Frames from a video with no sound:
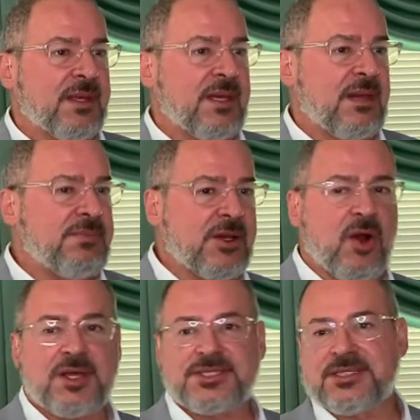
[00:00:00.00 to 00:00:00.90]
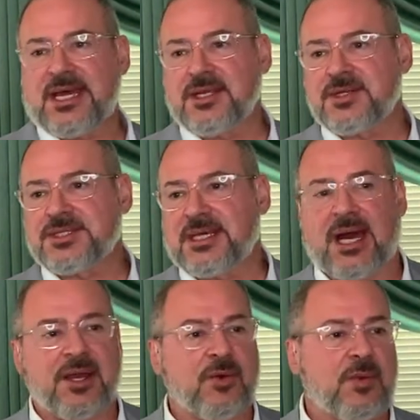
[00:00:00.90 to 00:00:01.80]
And because of that, you say,
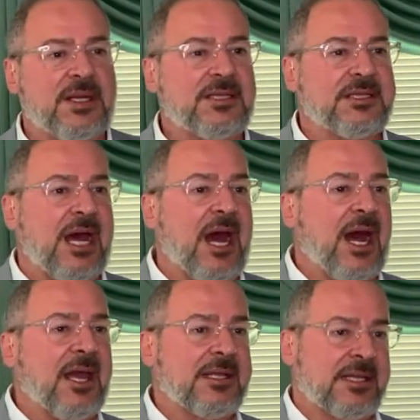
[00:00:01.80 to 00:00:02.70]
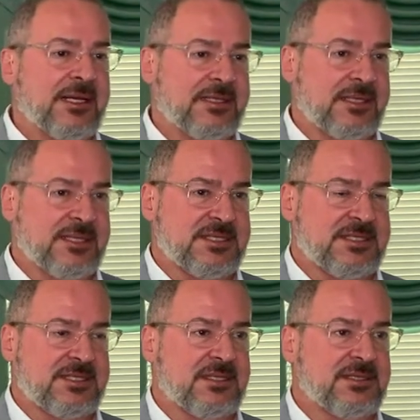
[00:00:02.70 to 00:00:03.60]
I don't want to die like this.